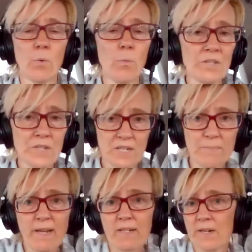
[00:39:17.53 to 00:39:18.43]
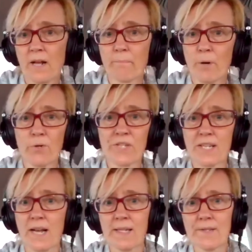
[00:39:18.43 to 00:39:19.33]
What's expected on both
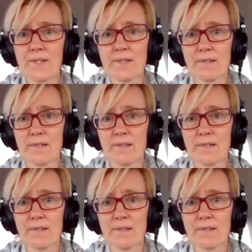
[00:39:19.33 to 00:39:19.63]
sides.